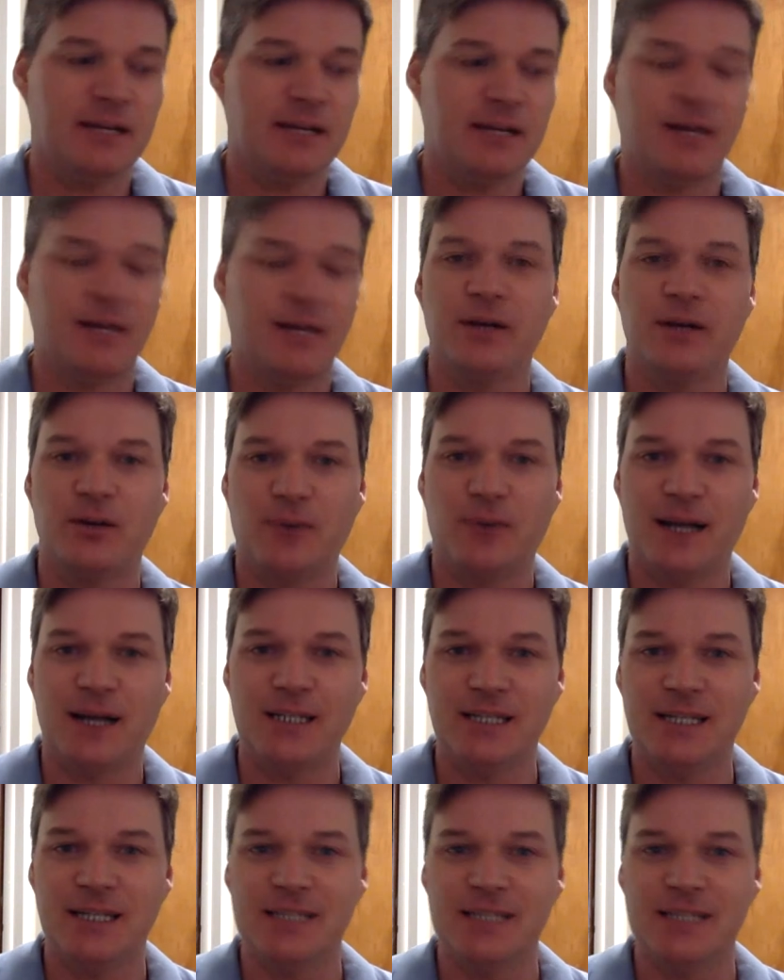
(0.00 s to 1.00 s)
depending on when you're
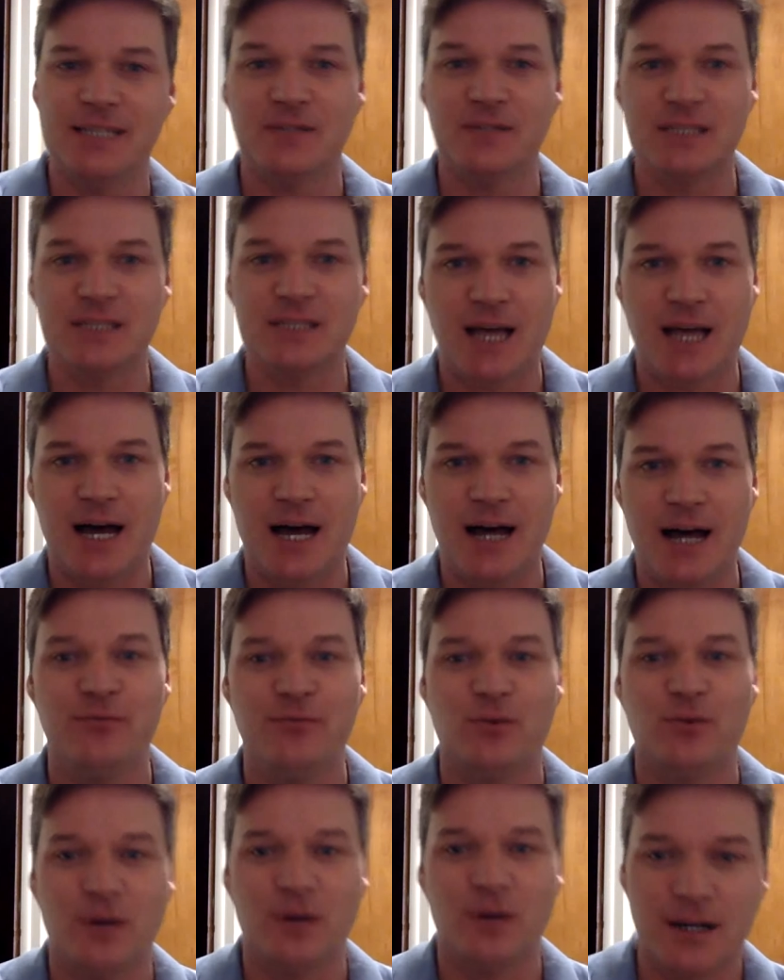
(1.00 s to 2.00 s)
watching this, if it's
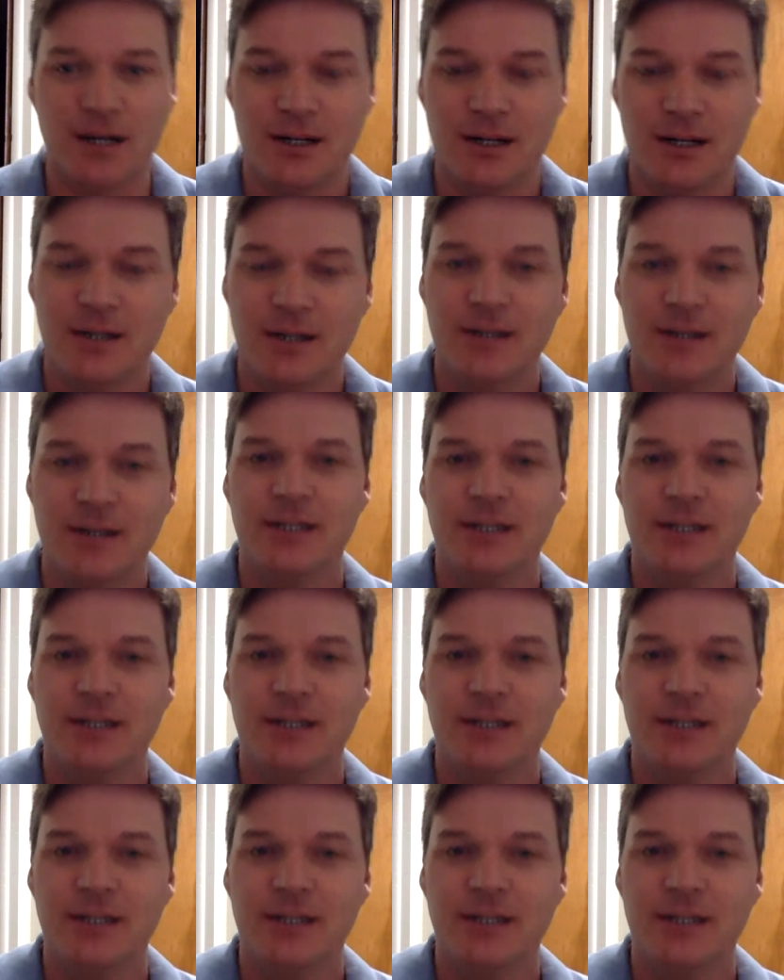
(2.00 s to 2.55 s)
live or,